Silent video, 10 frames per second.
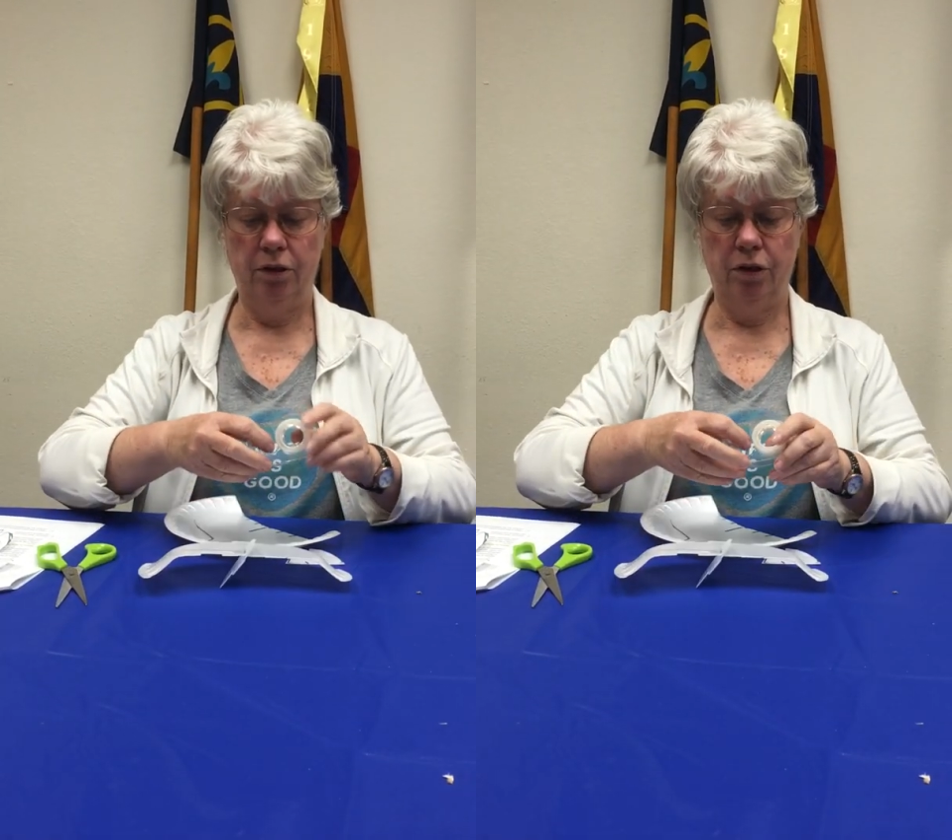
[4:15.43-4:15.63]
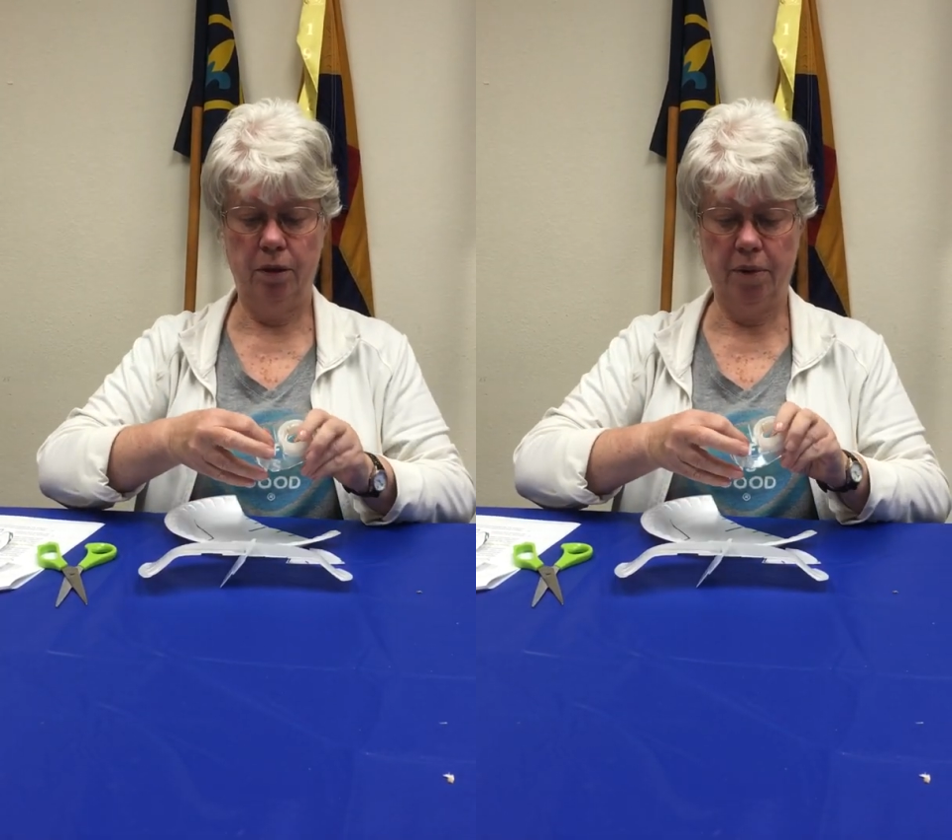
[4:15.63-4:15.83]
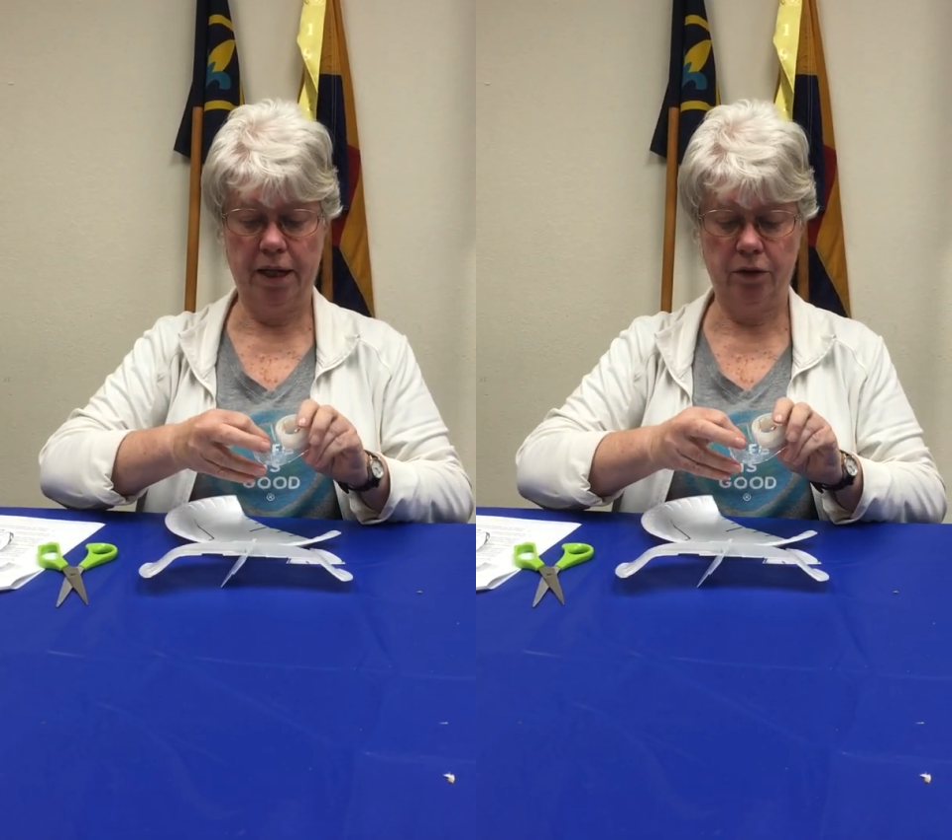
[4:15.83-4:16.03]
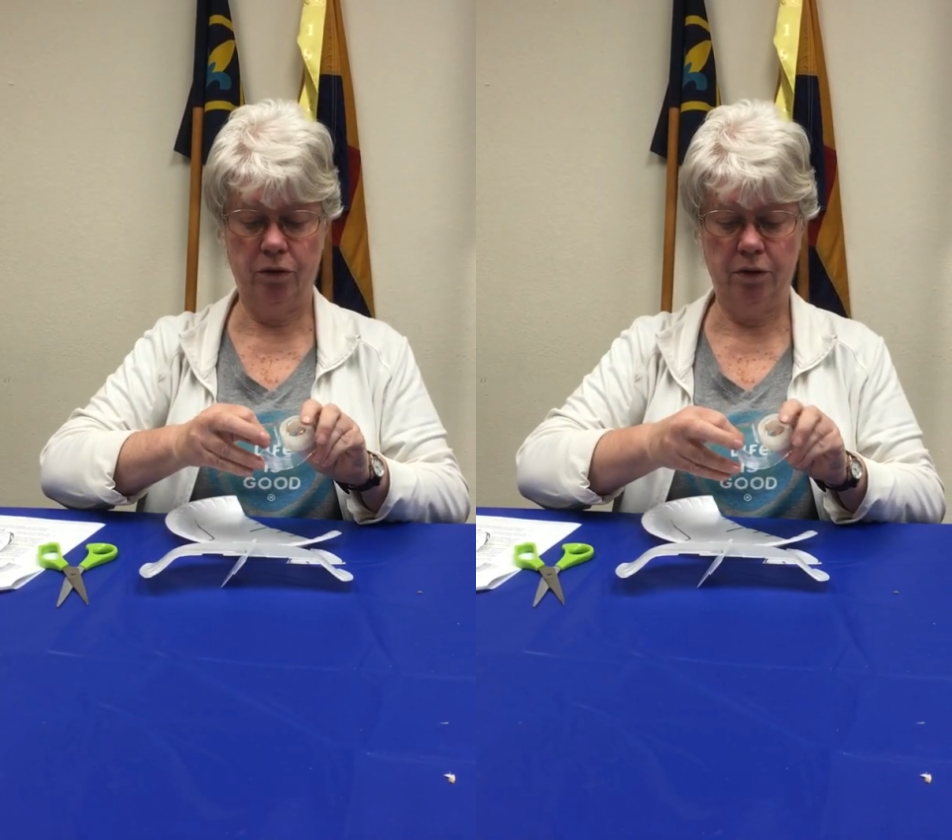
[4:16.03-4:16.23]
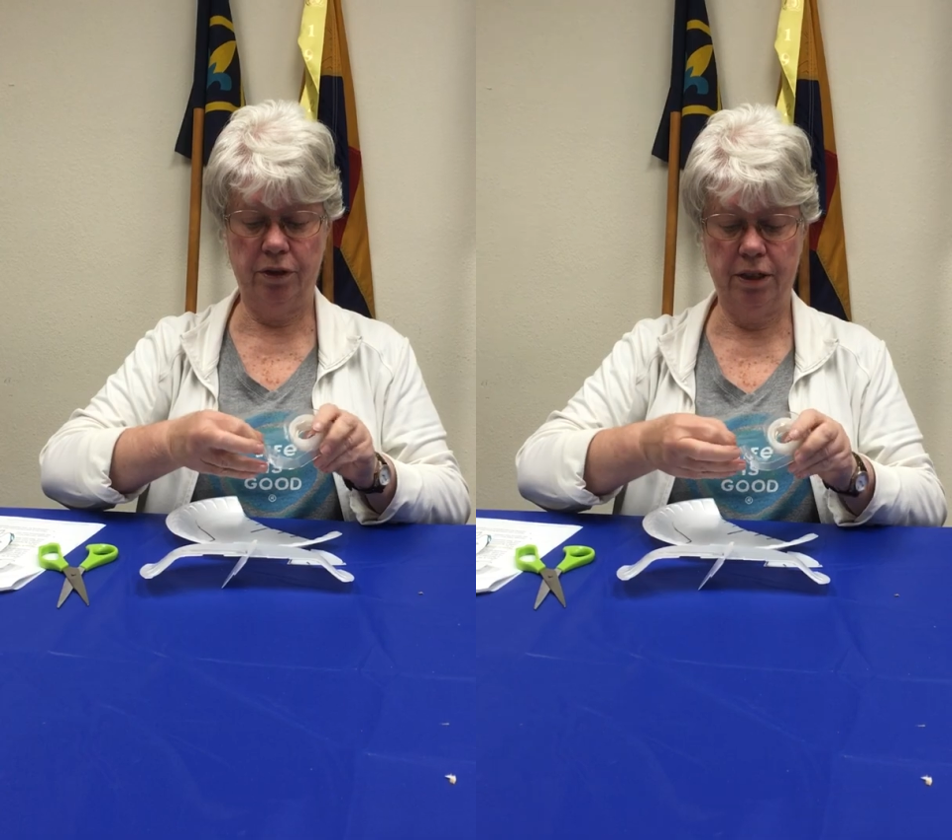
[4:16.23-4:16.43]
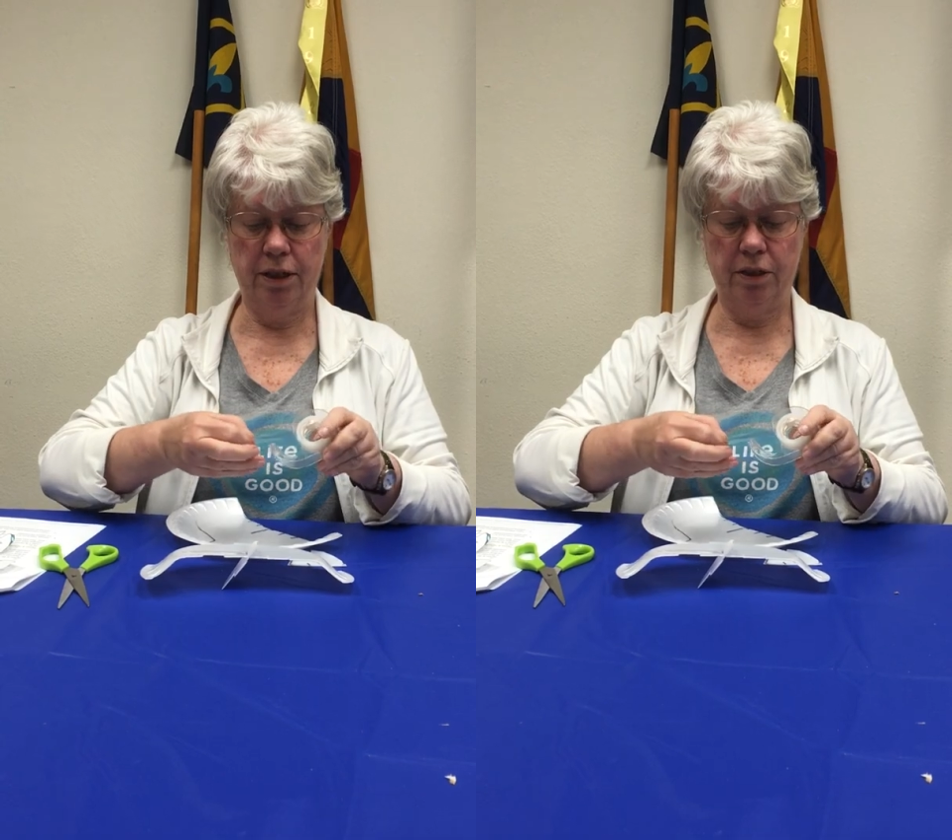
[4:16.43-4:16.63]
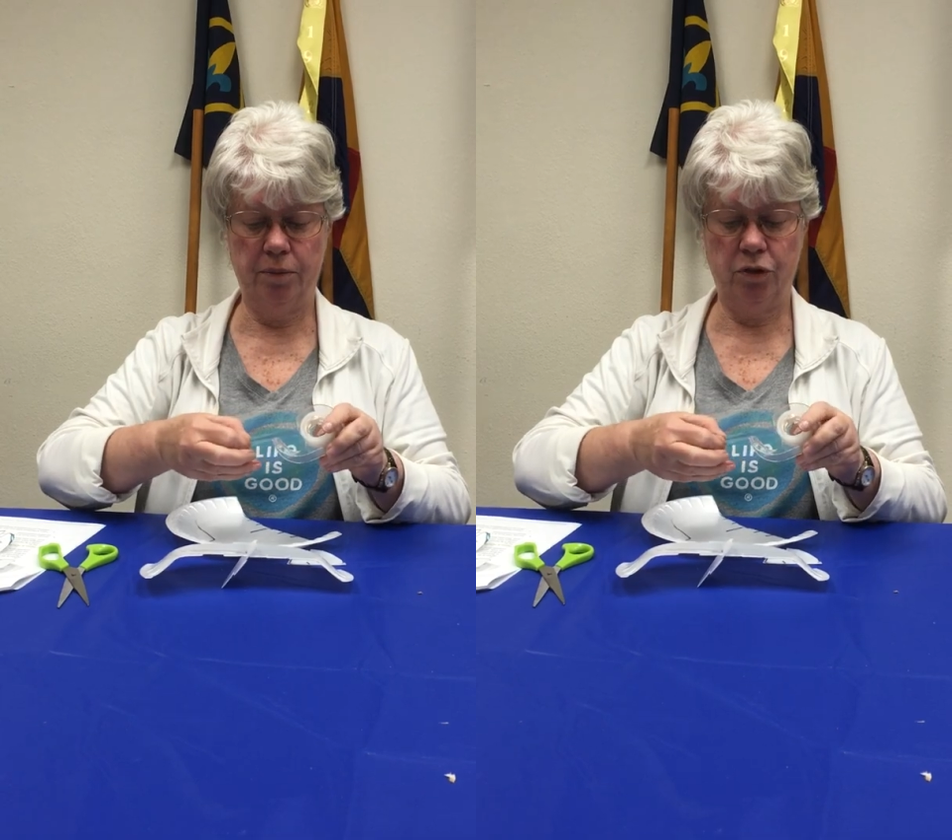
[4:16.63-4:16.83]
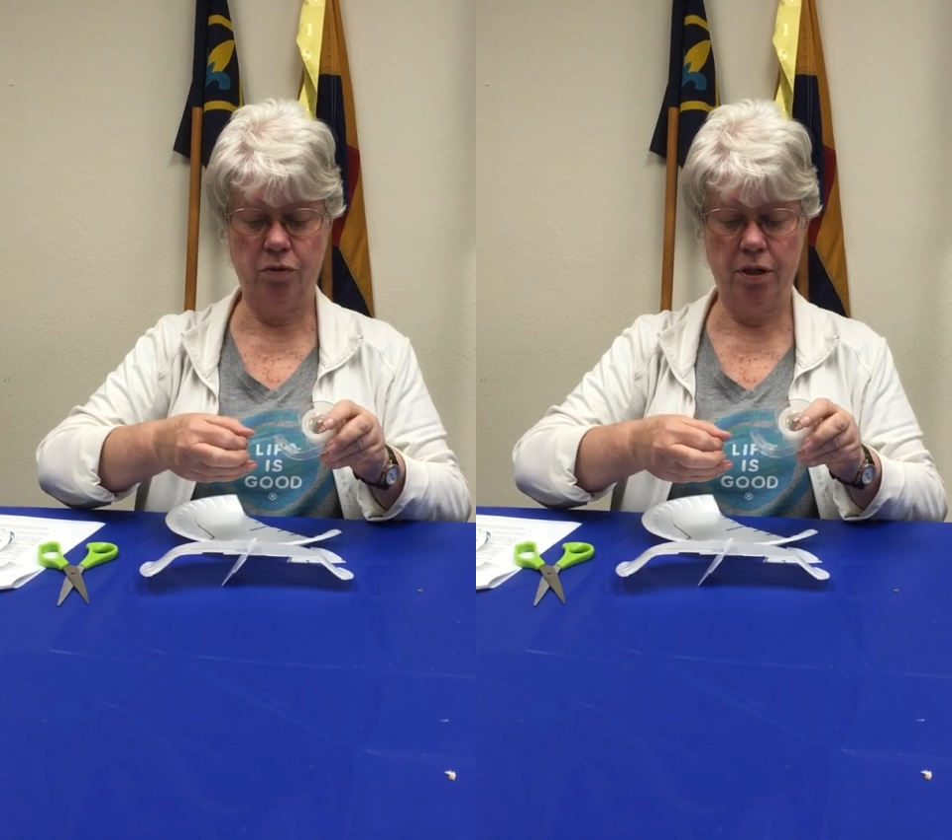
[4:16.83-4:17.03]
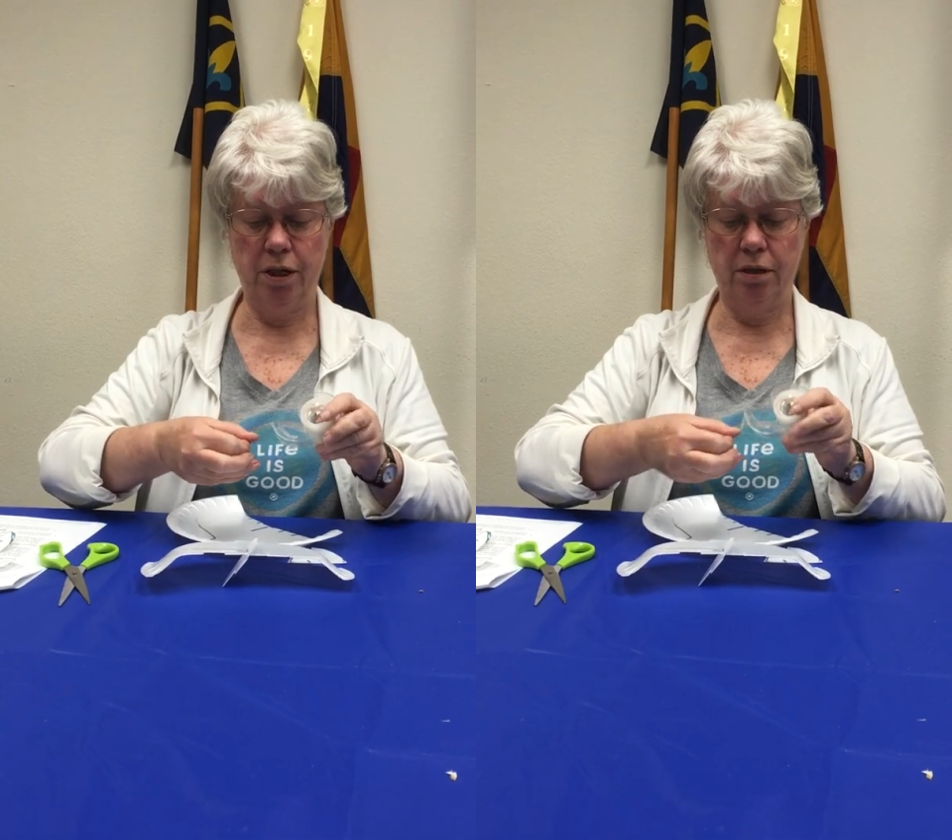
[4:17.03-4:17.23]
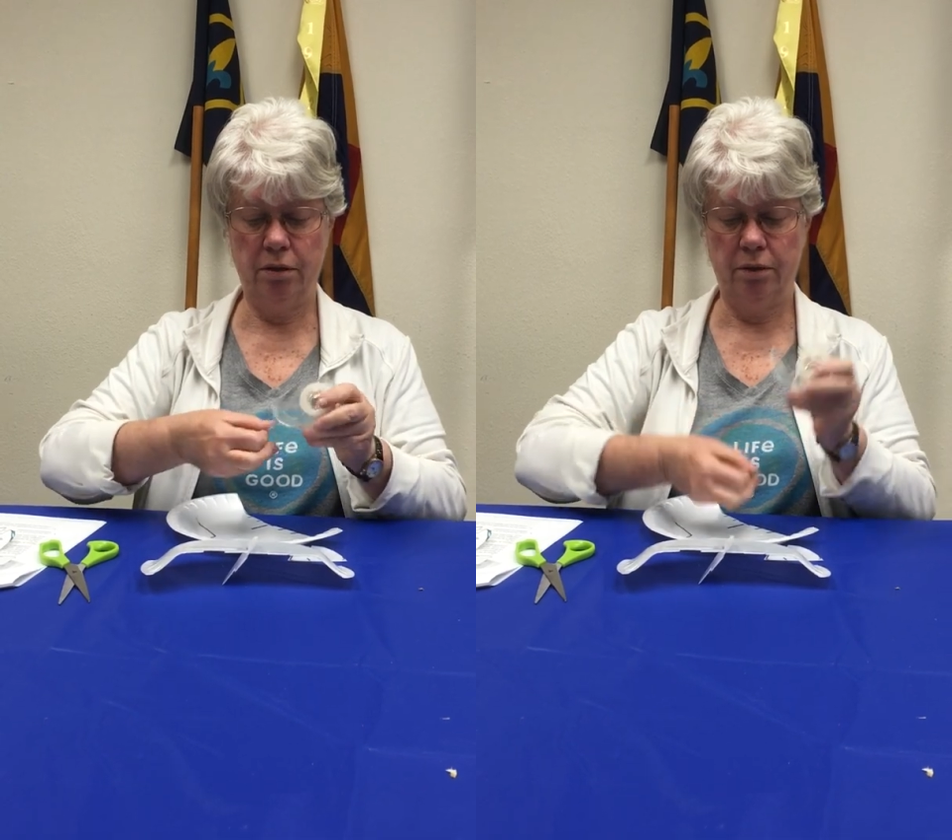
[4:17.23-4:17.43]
to the back so it stands up straight.